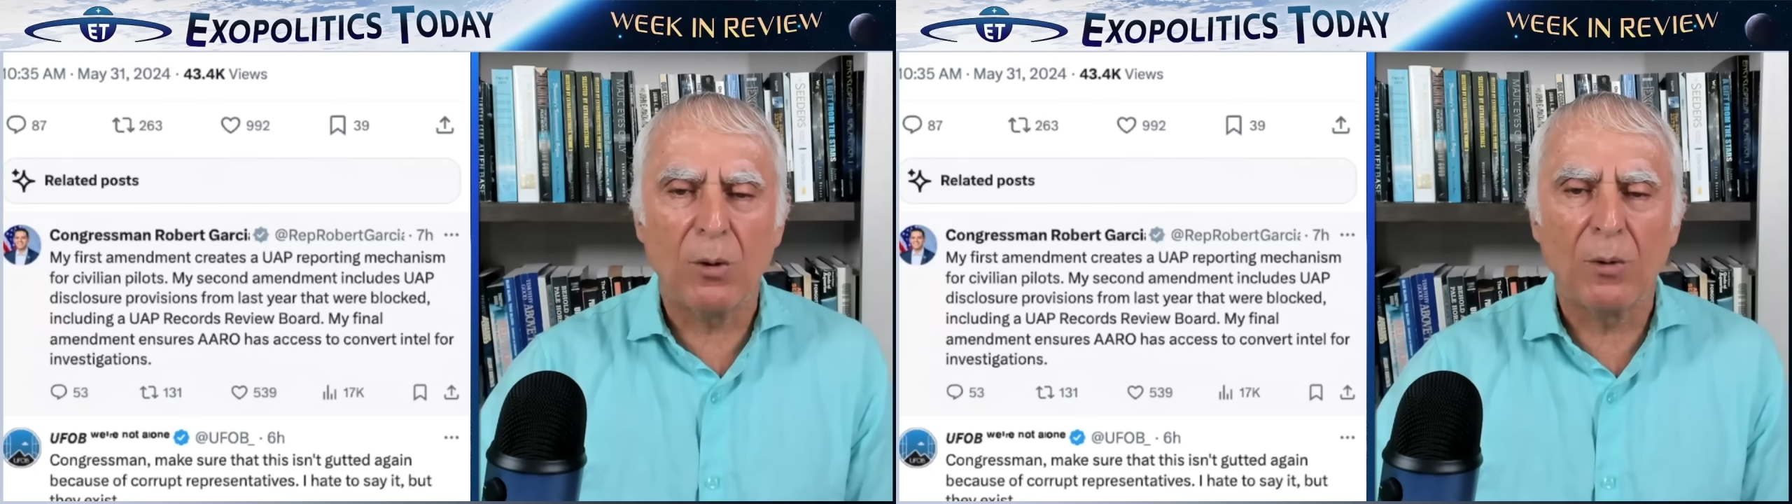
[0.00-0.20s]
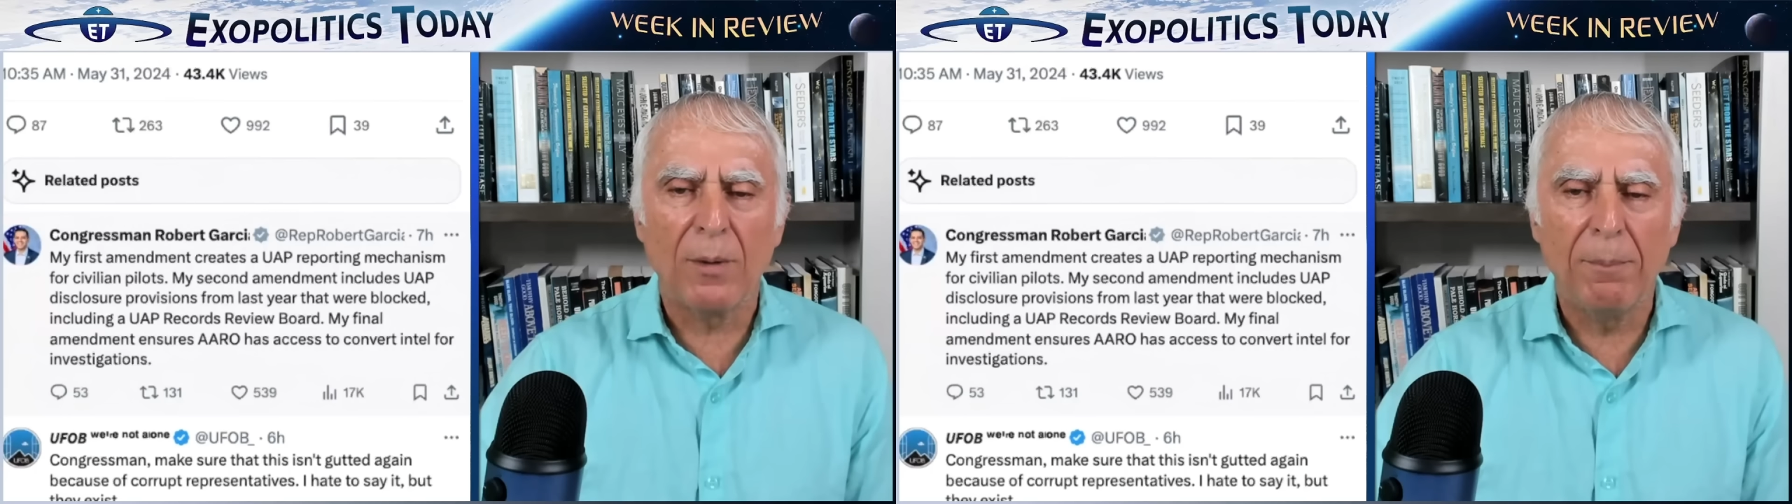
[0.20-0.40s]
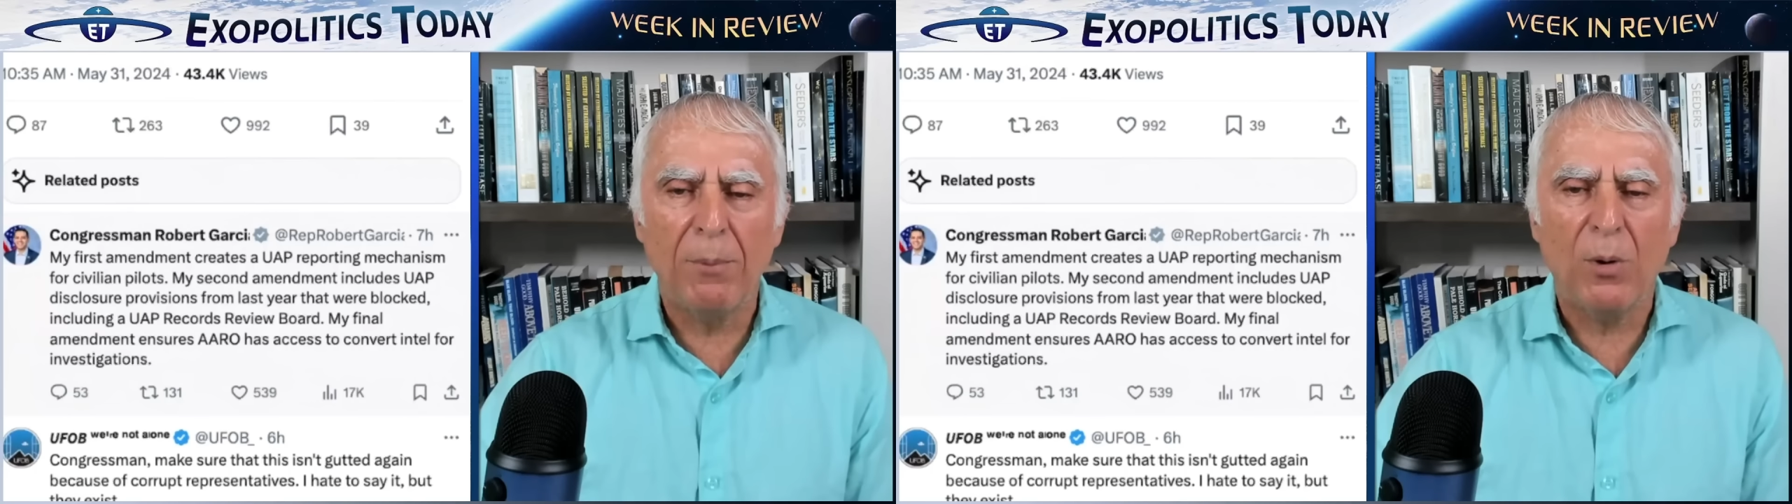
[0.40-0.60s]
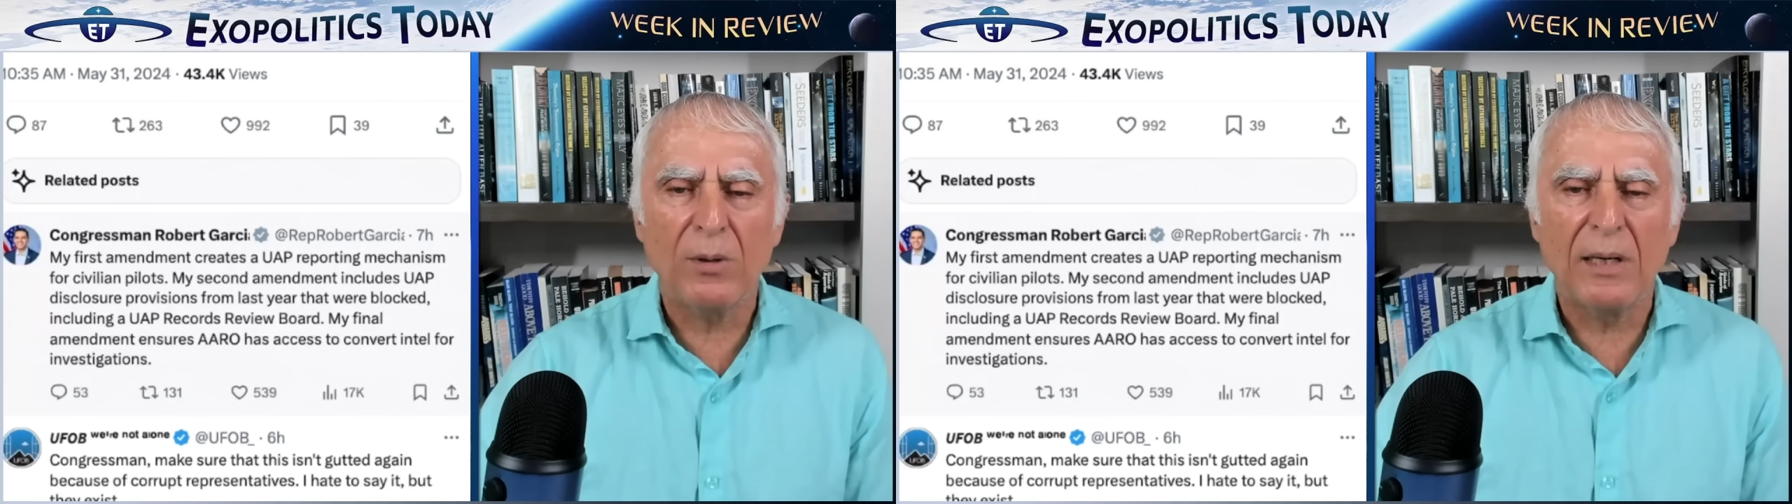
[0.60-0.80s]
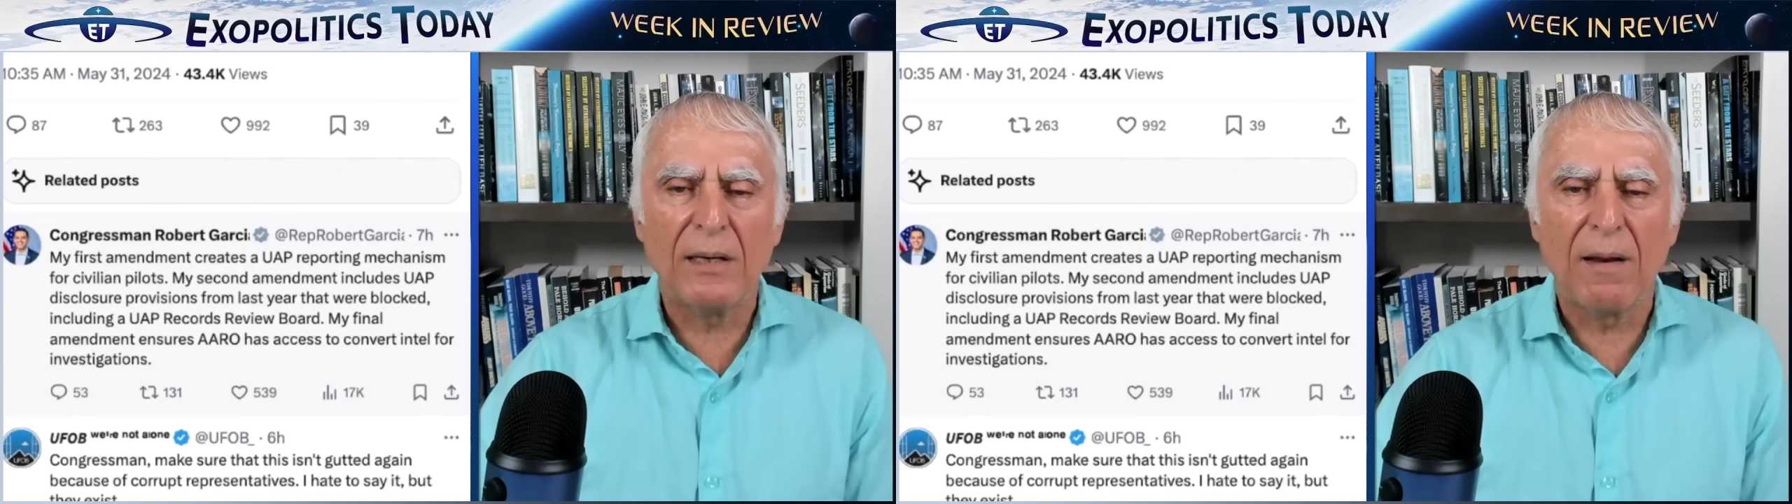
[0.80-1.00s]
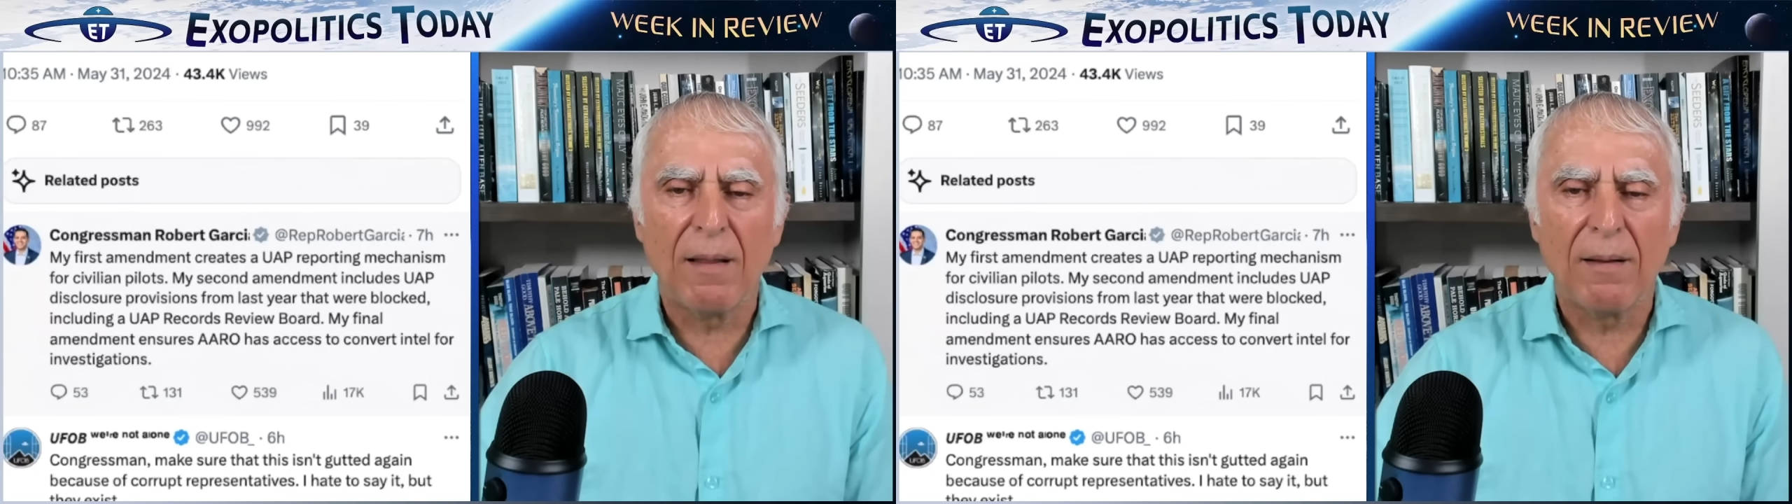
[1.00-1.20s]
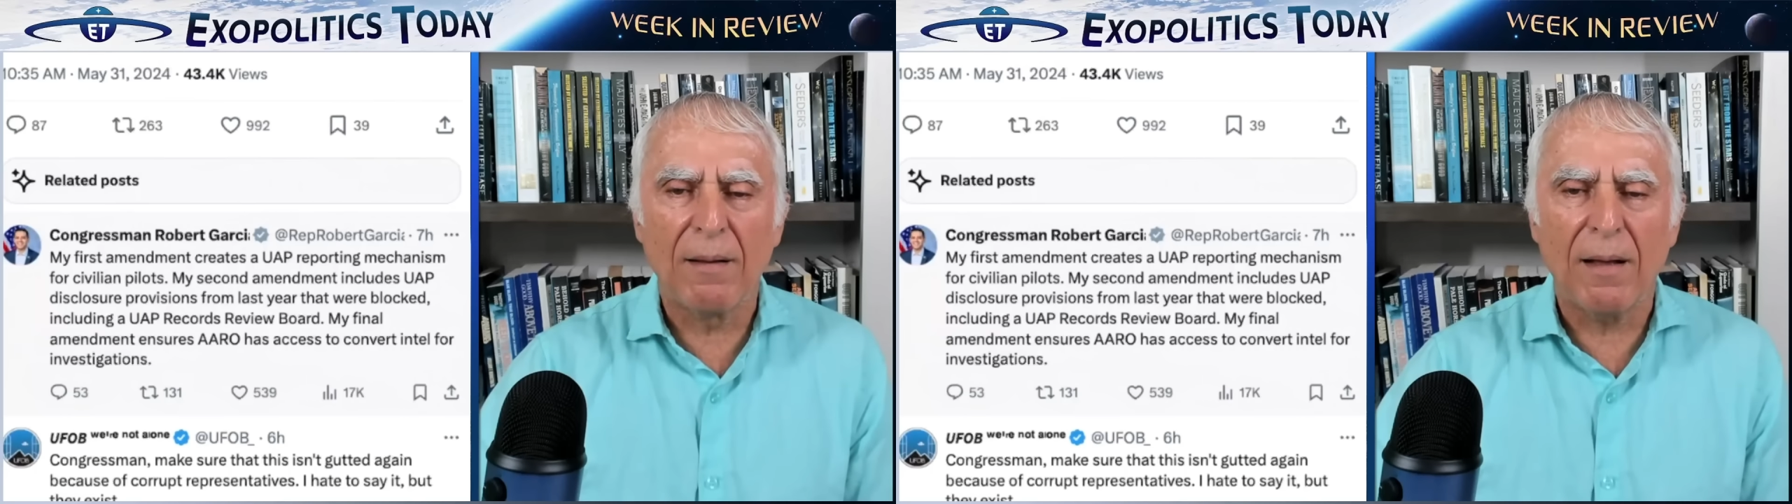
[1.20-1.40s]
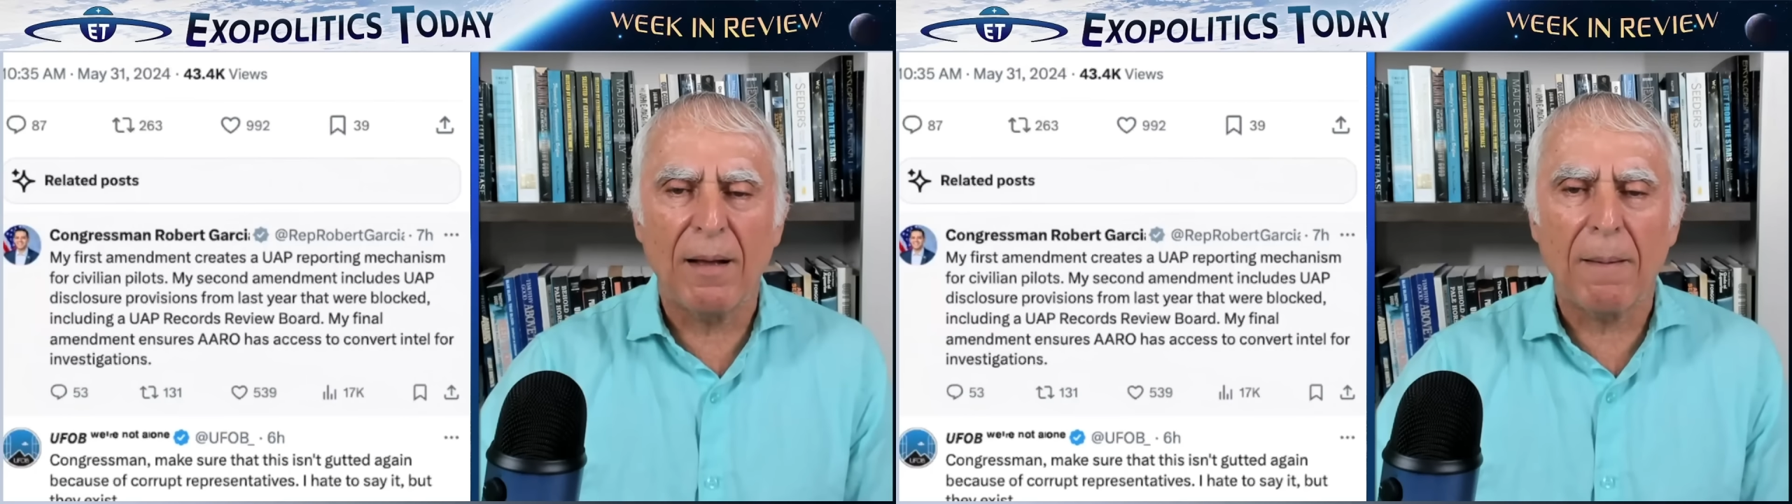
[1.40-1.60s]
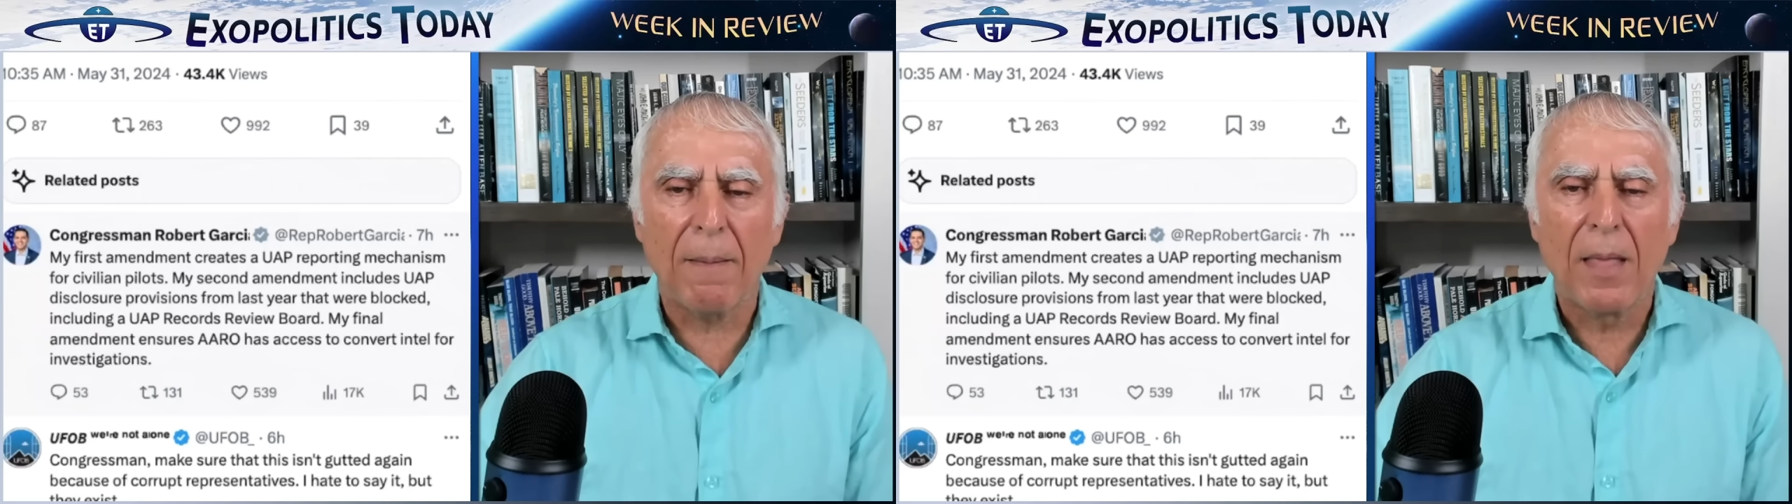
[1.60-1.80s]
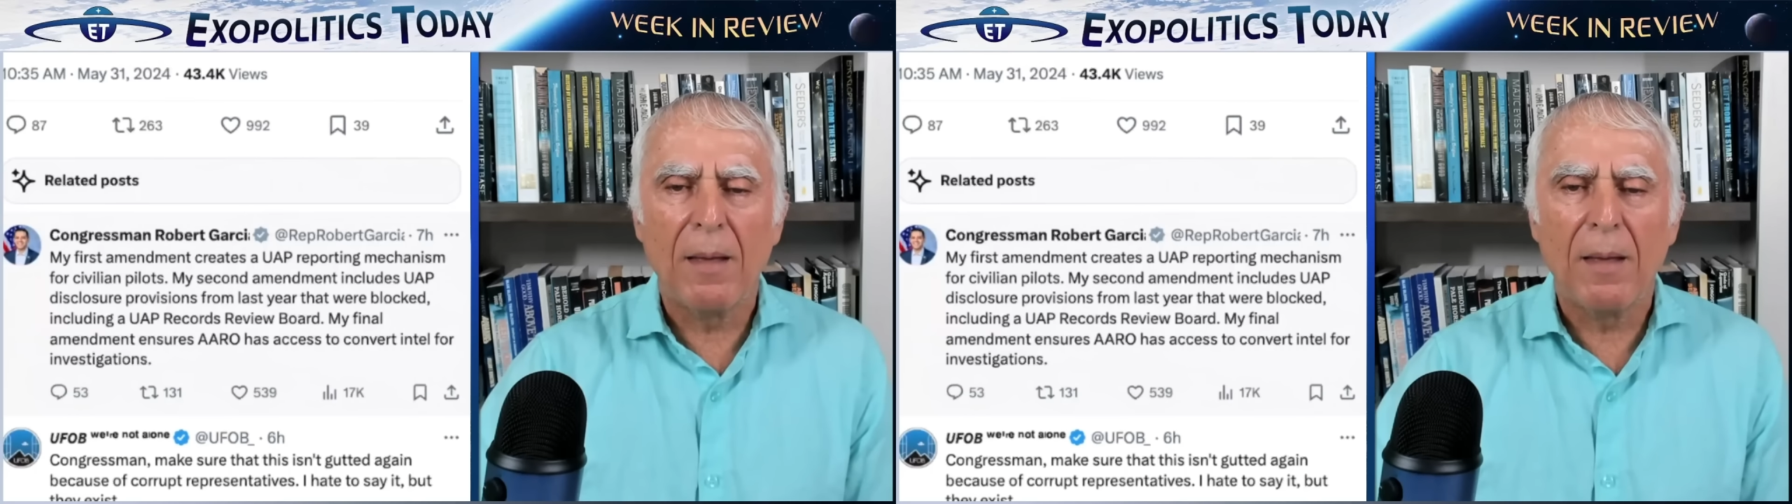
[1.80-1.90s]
or the important uh,